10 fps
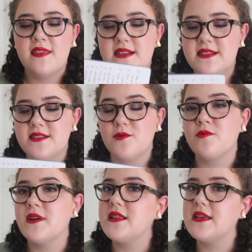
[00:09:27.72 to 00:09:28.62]
This is a
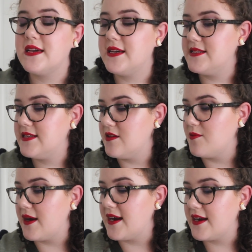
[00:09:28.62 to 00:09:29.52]
really easy to
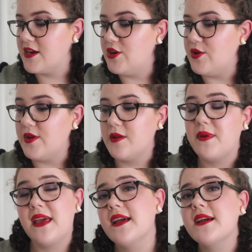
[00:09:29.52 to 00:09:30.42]
wear nude
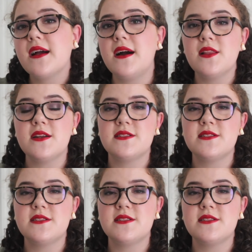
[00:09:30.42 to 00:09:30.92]
pink color,